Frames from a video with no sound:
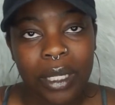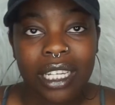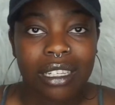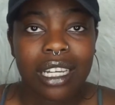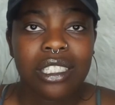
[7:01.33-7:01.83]

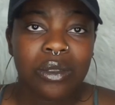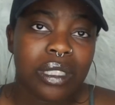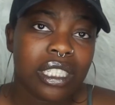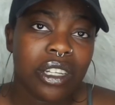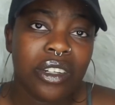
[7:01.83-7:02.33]
being next to
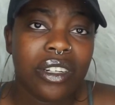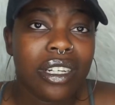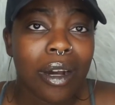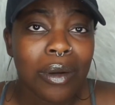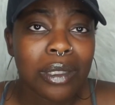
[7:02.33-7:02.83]
each other.
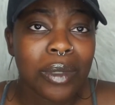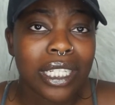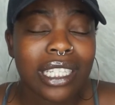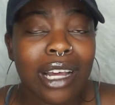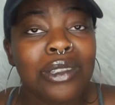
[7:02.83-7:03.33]
It always
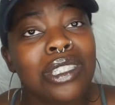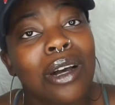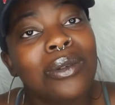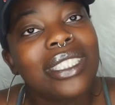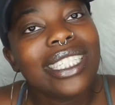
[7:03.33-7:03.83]
works out.
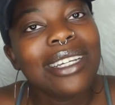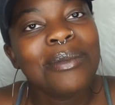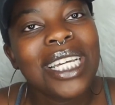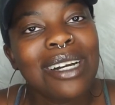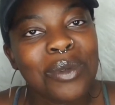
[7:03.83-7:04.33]
So just hit
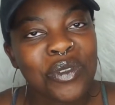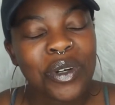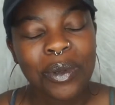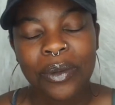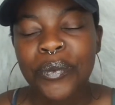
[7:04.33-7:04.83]
me up. You
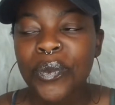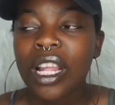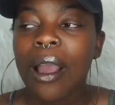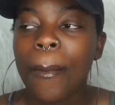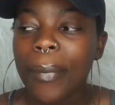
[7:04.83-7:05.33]
feel me?
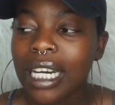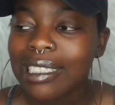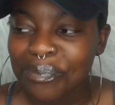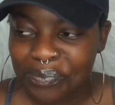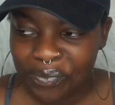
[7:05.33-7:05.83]

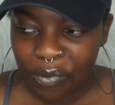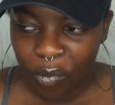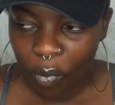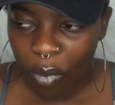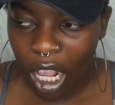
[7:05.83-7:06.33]
But
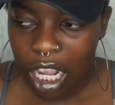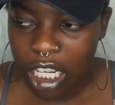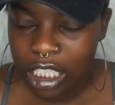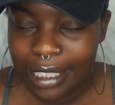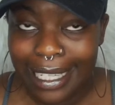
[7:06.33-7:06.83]

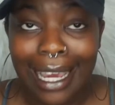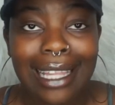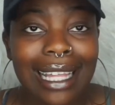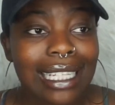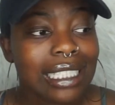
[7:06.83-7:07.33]
yeah,
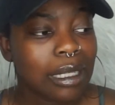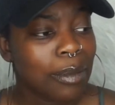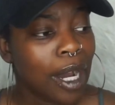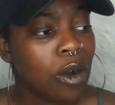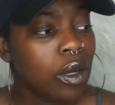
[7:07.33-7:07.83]
that's
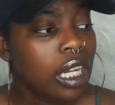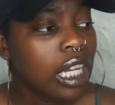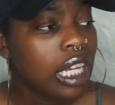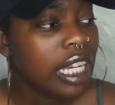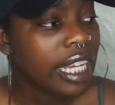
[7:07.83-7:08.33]
about
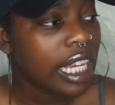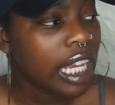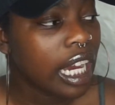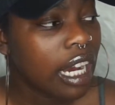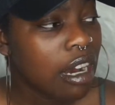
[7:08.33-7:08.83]

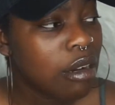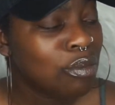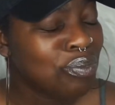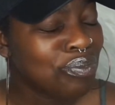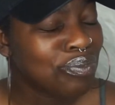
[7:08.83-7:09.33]

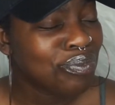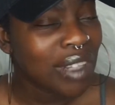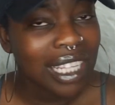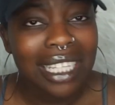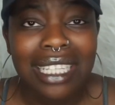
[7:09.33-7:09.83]

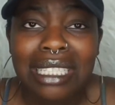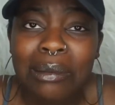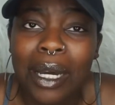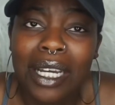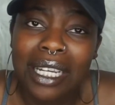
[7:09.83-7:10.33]
I think that's
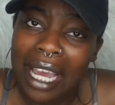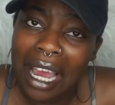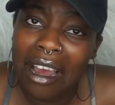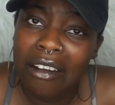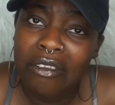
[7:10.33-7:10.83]
about it I
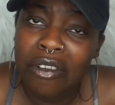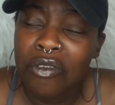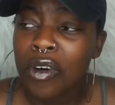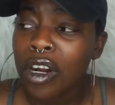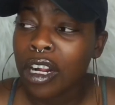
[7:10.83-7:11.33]
have
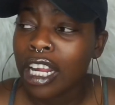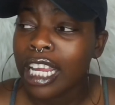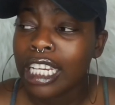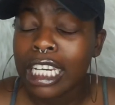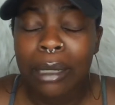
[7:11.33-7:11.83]
for
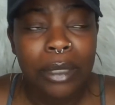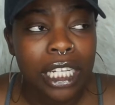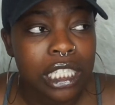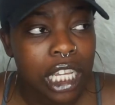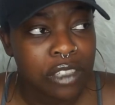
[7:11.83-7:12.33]
any
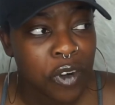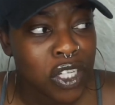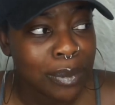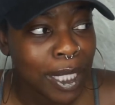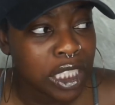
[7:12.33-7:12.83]
updates as far
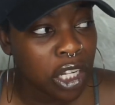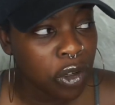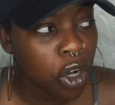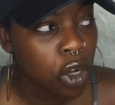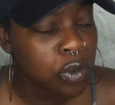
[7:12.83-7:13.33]
as my
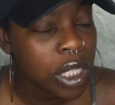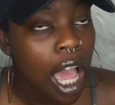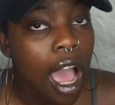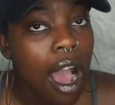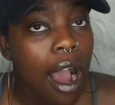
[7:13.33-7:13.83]
channel goes.
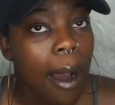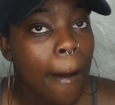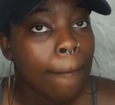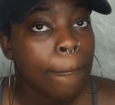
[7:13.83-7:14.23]
I